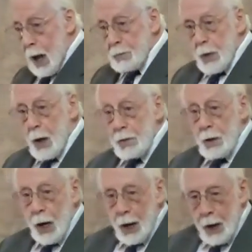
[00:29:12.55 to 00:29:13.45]
on the other
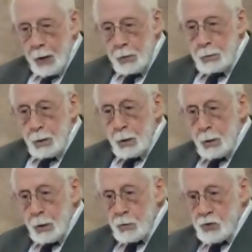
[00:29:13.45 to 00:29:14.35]
hand,
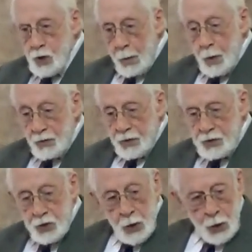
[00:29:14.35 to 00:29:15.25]
some of
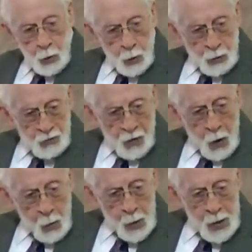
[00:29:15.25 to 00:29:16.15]
us look
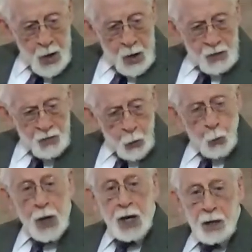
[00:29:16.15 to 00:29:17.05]
forward for
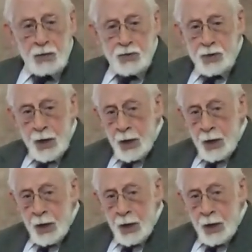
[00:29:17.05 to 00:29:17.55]
weeks